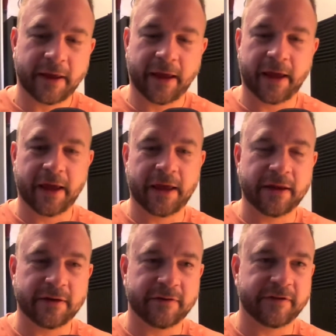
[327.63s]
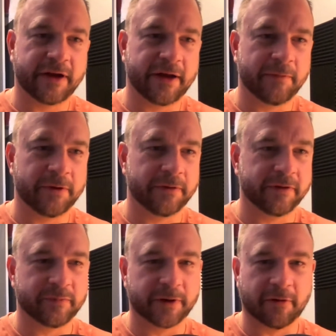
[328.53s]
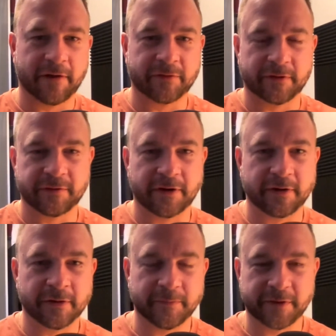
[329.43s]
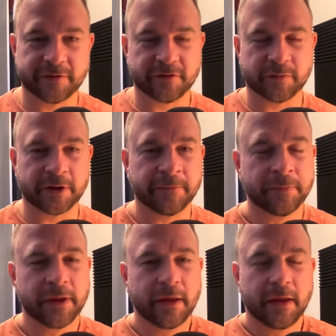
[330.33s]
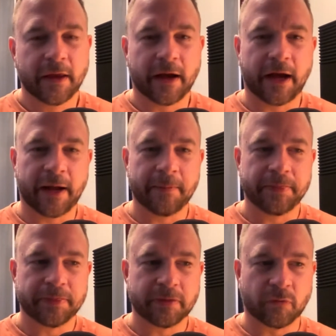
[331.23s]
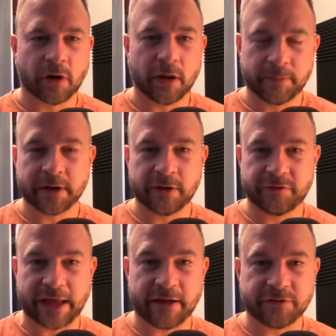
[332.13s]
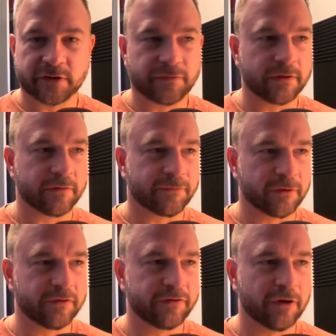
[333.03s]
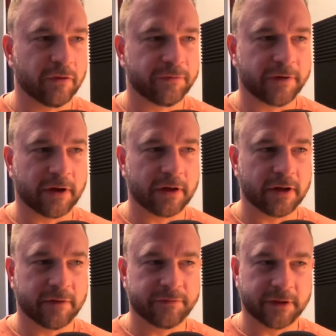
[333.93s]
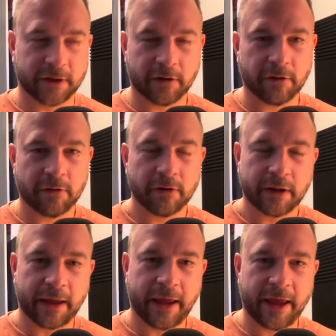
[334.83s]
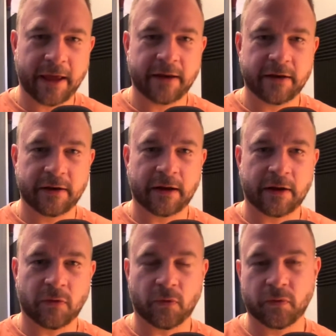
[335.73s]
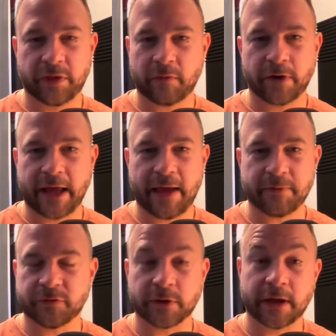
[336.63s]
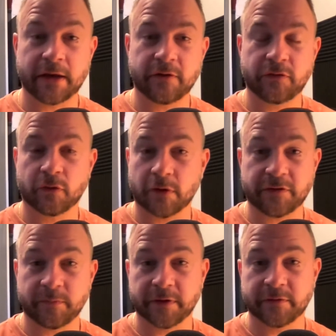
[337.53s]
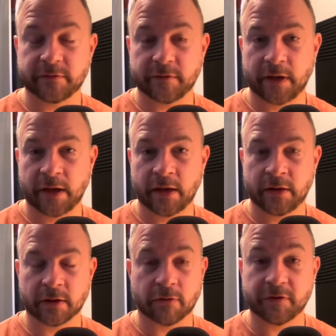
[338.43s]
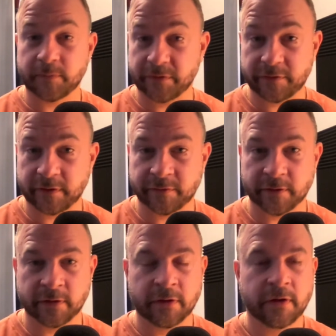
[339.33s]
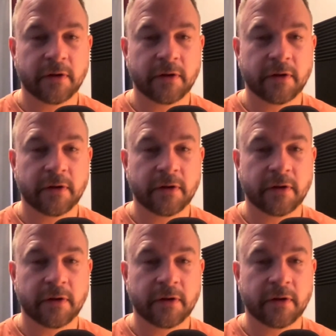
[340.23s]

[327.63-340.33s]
And that's my graphic designer messaging me. We're all a bit nostalgic for the first snowfall of the year. And then what happens? We get into Christmas and the Christmas season.